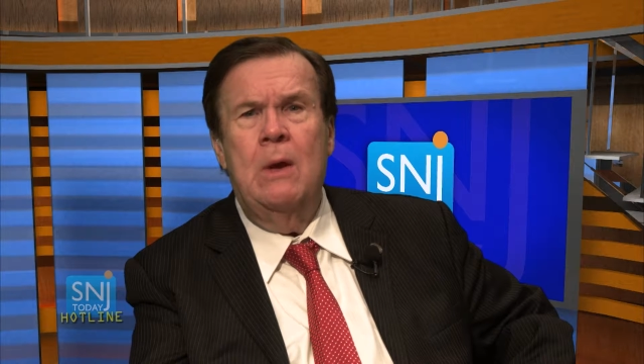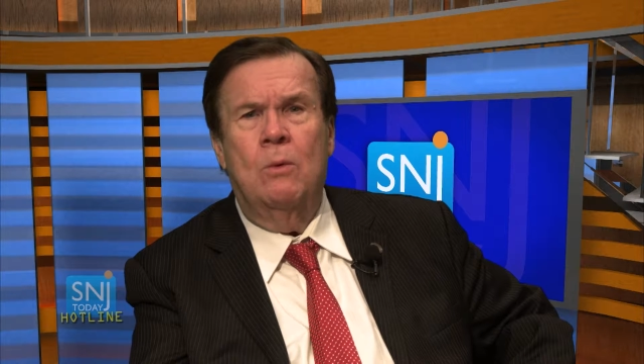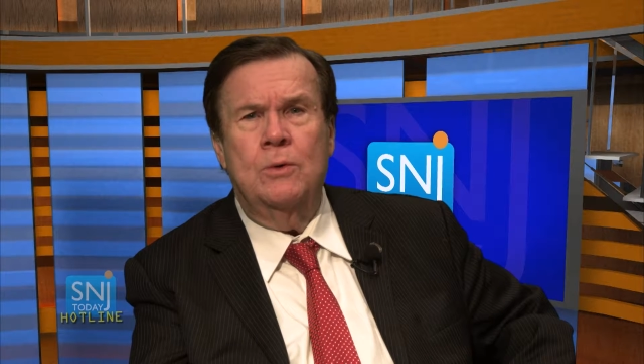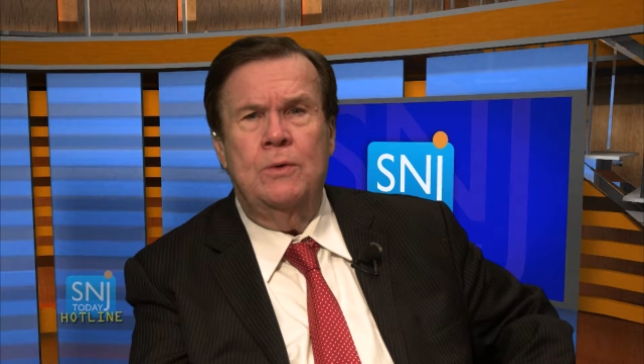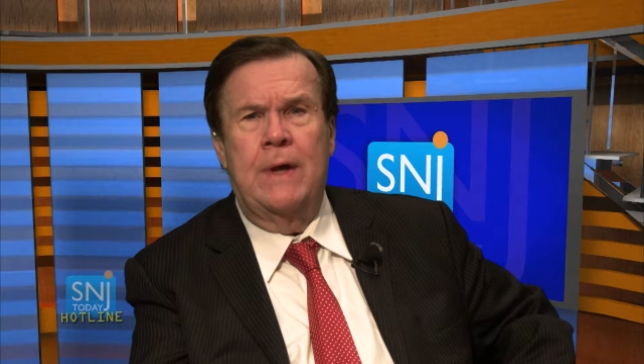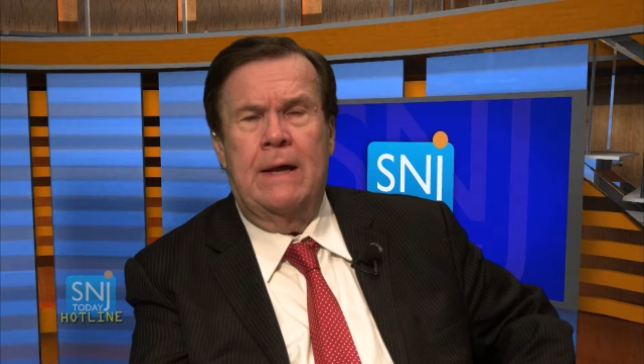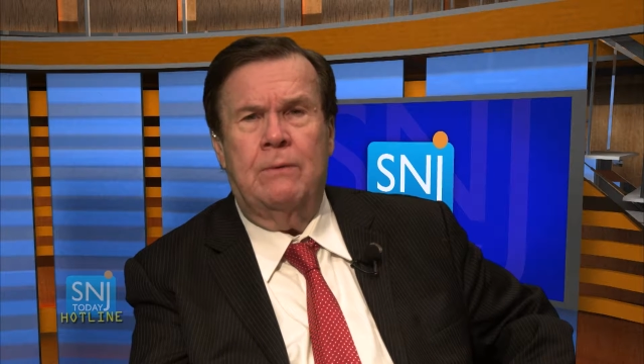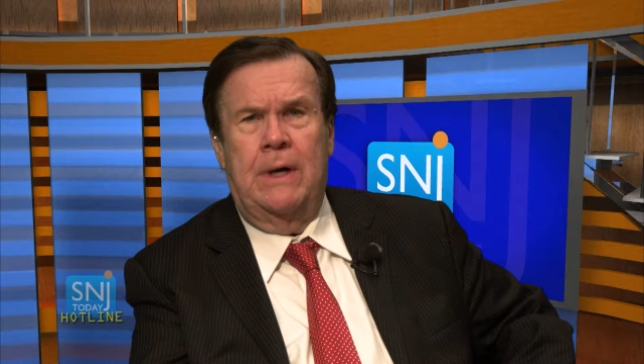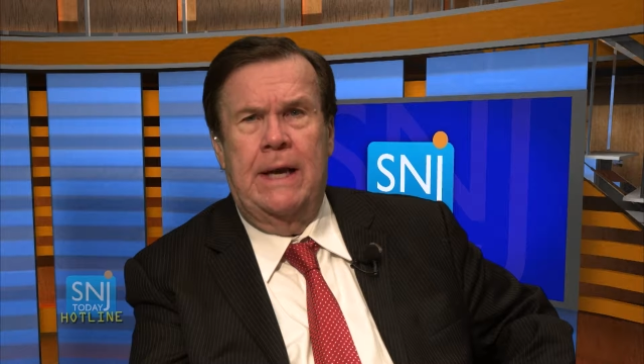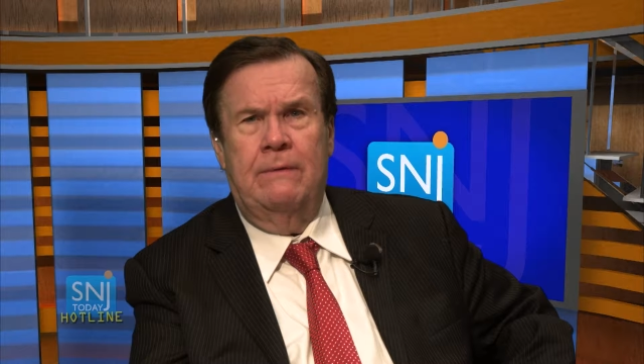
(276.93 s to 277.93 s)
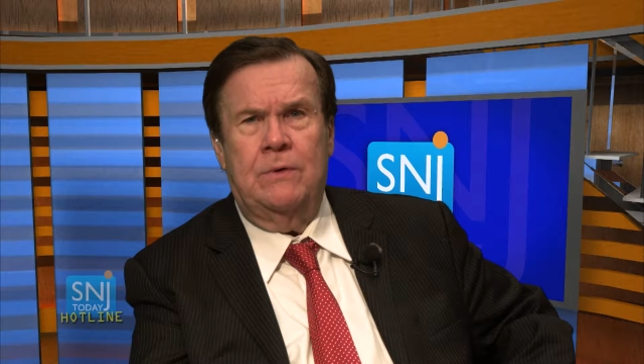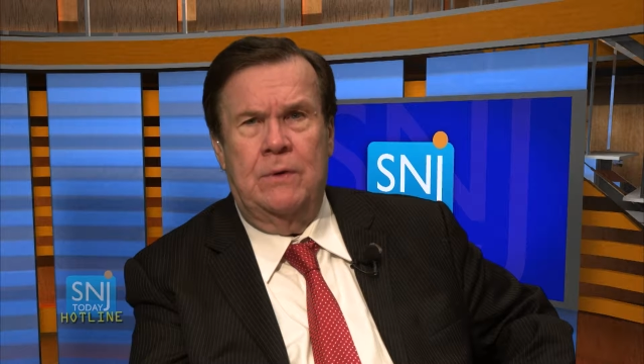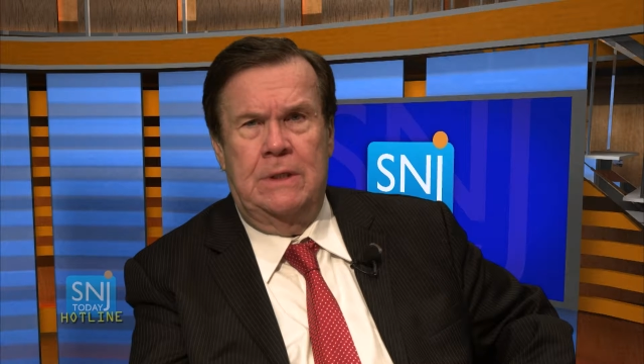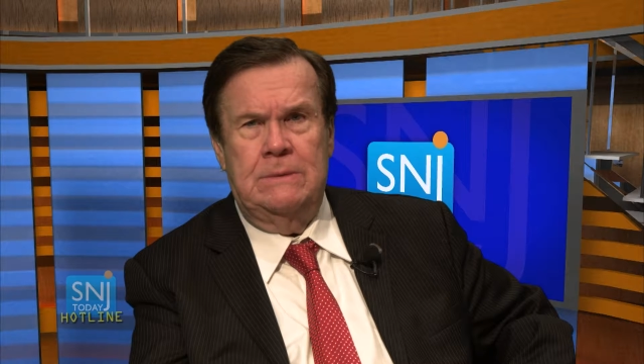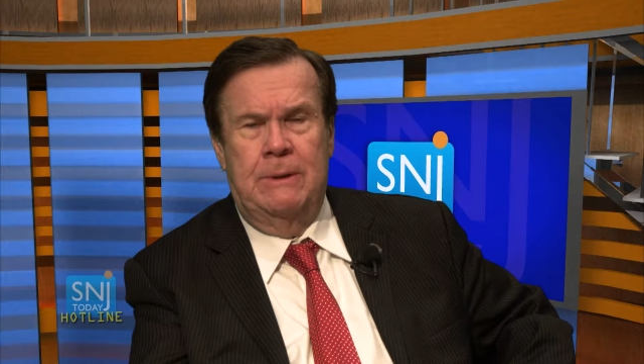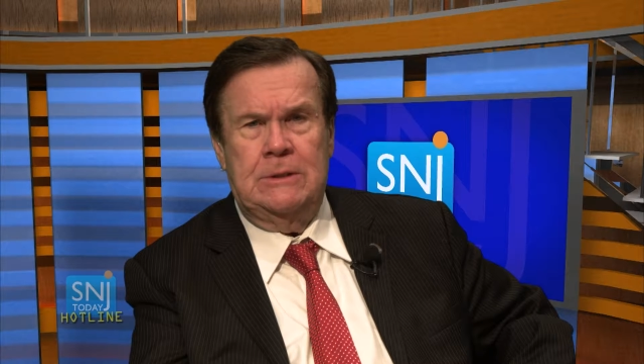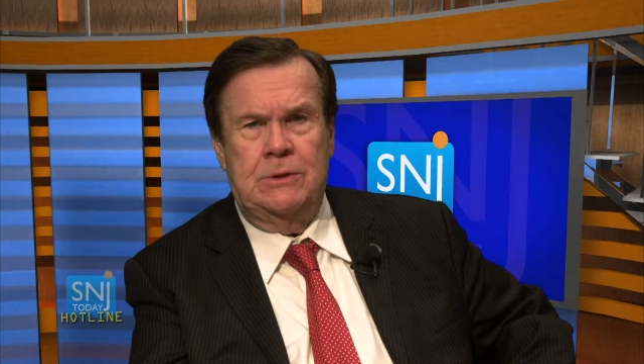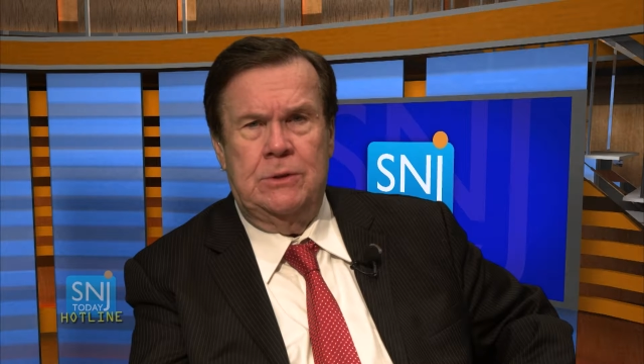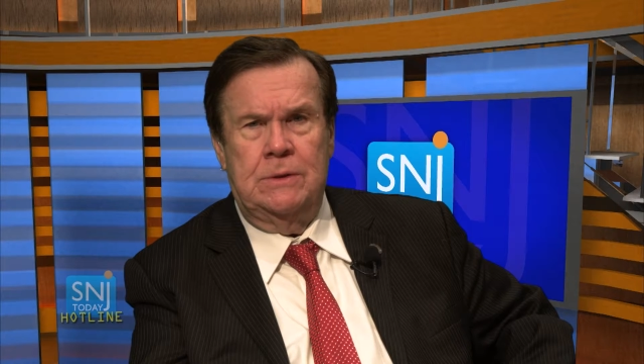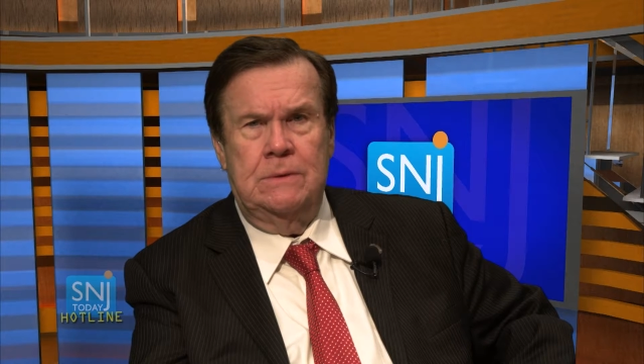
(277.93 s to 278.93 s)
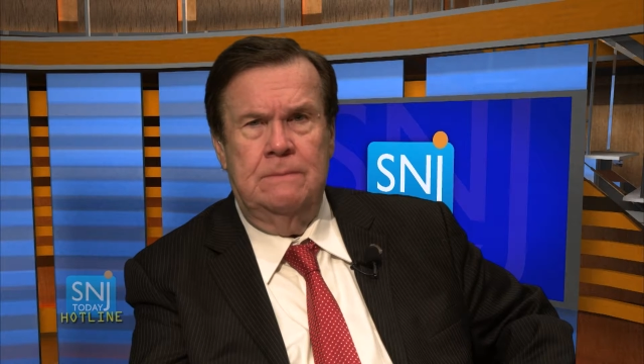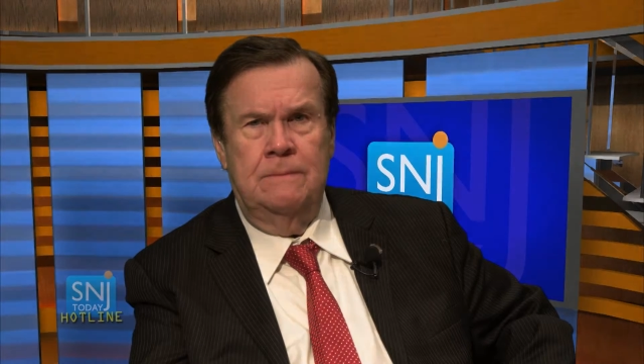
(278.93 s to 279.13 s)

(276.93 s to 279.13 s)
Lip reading: We'll do that right after these messages.